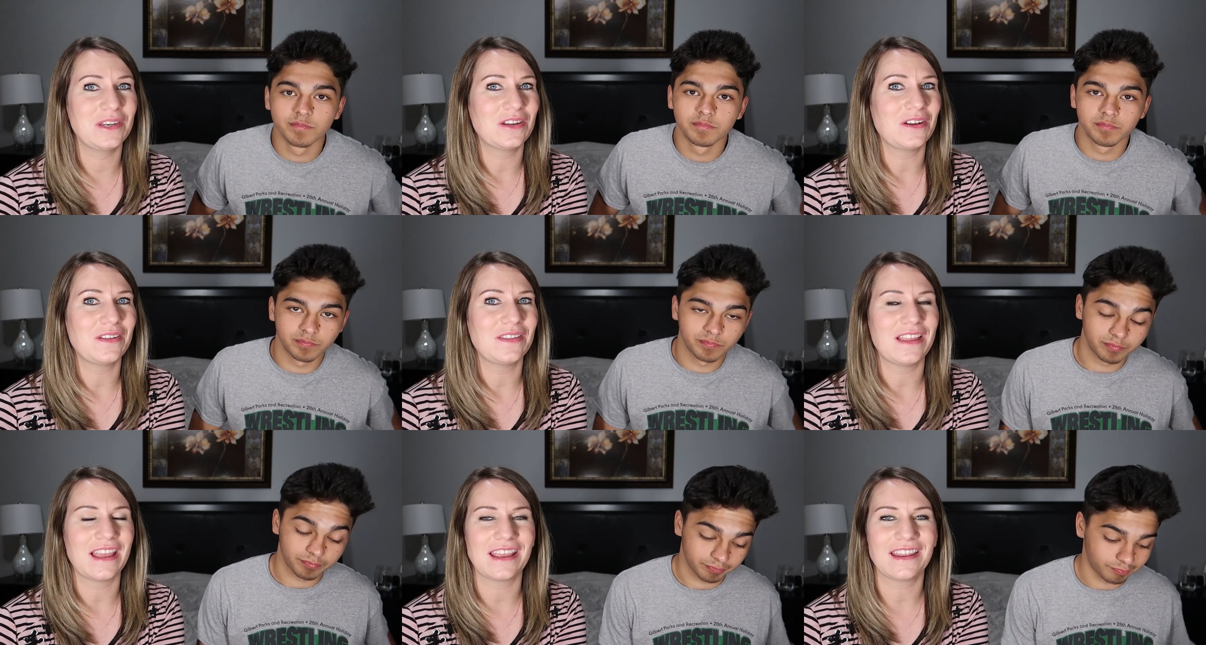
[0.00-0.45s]
Speaker 1: we
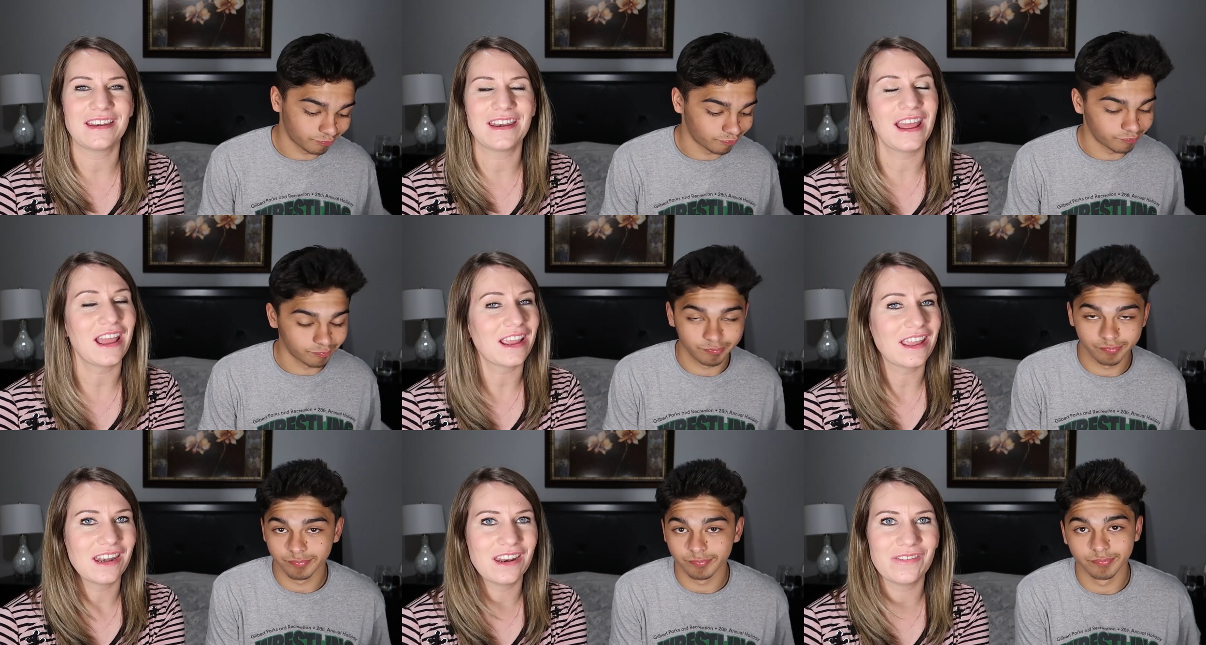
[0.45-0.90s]
don't like
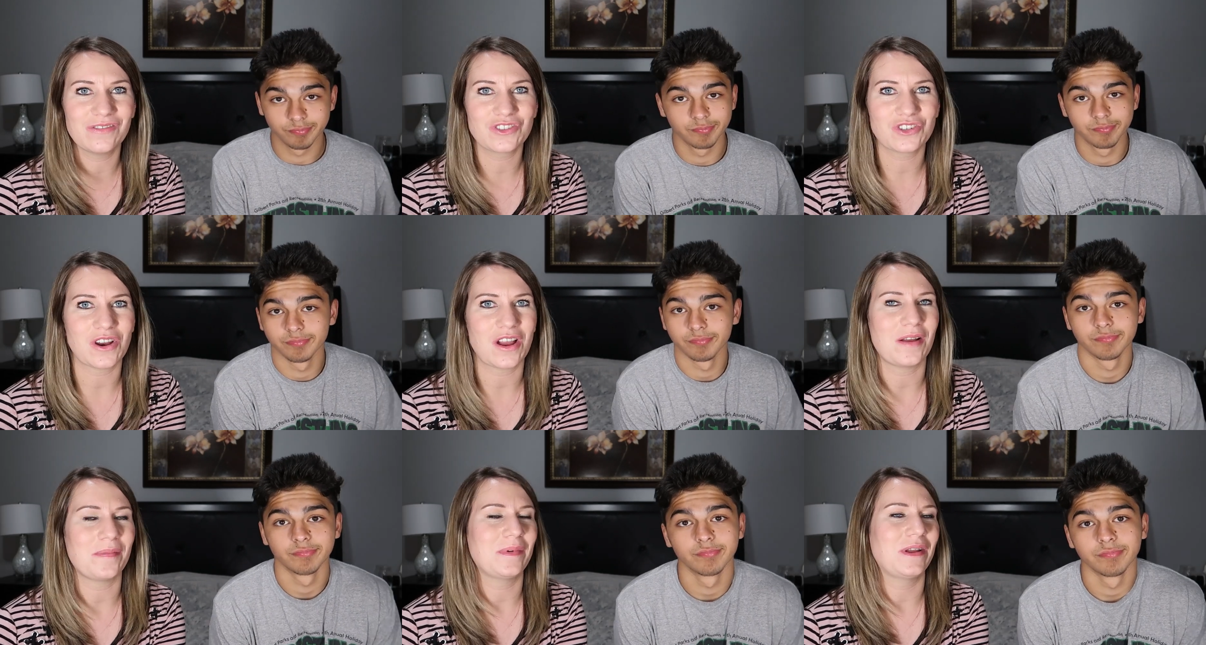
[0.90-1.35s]
negative
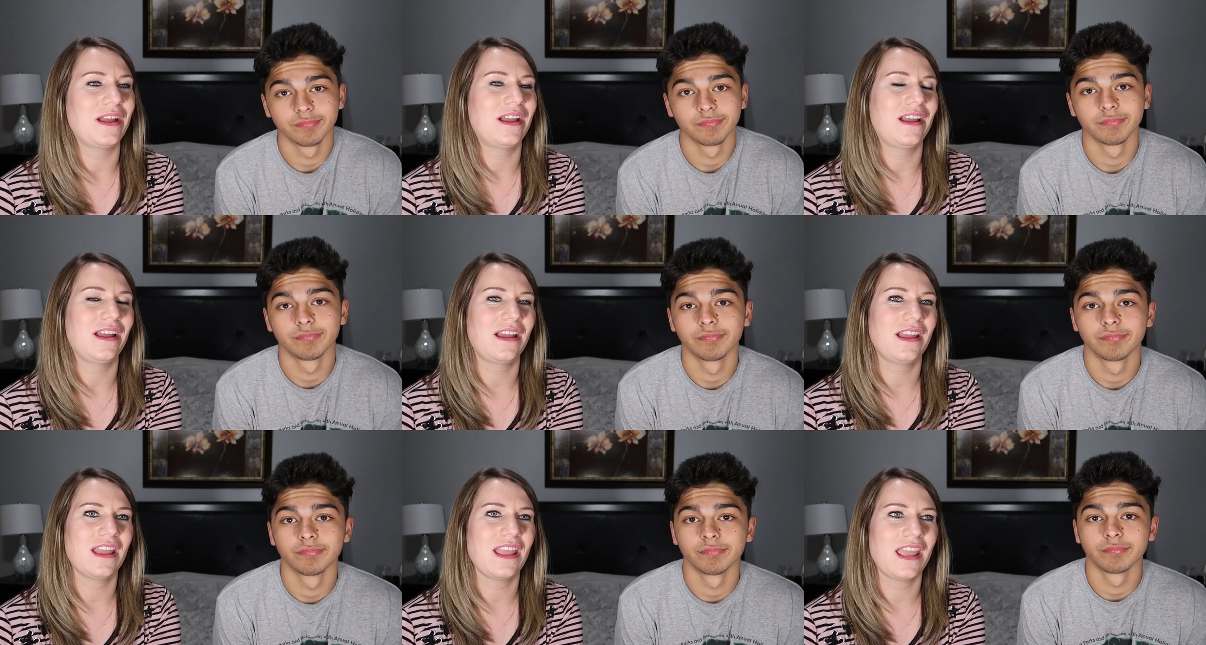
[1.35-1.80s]

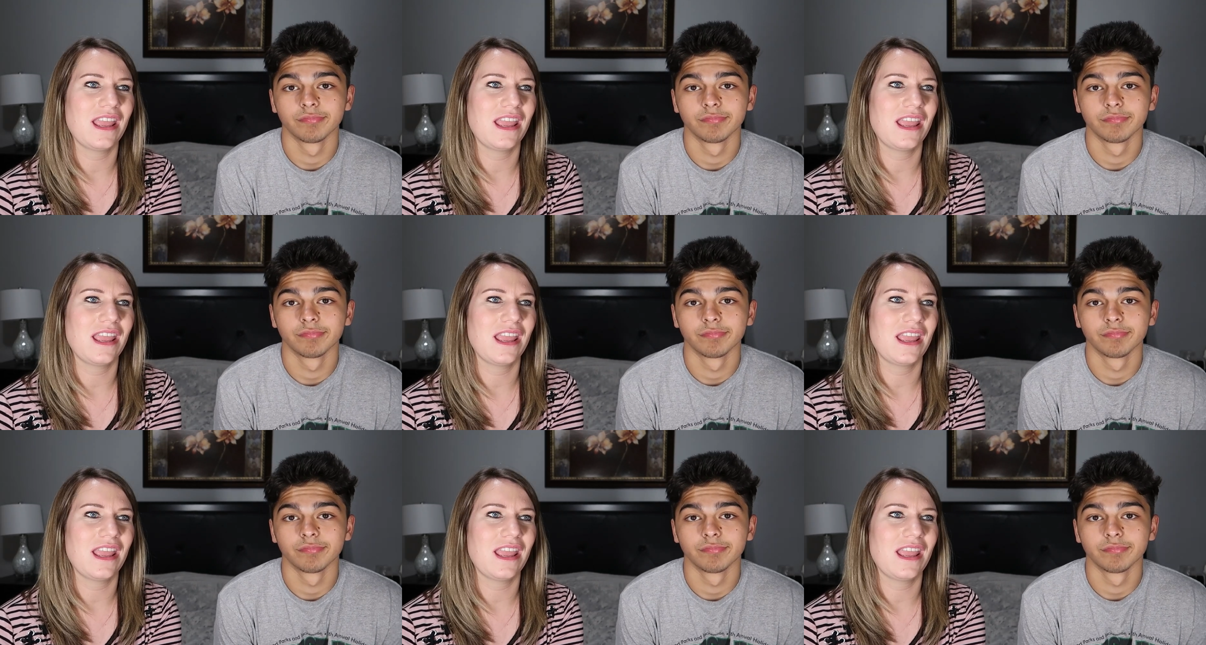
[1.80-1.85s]
drama,